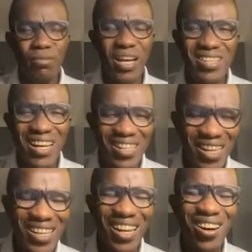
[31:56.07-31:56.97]
Blessed are
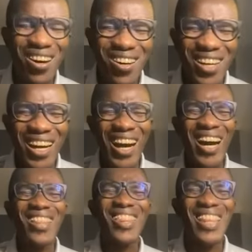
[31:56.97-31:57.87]
they that hunger
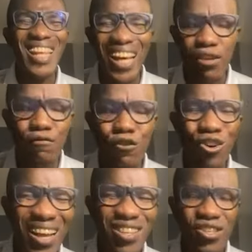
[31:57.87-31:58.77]
and thirst for
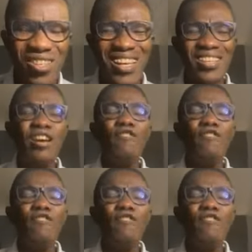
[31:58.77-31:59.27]
righteousness,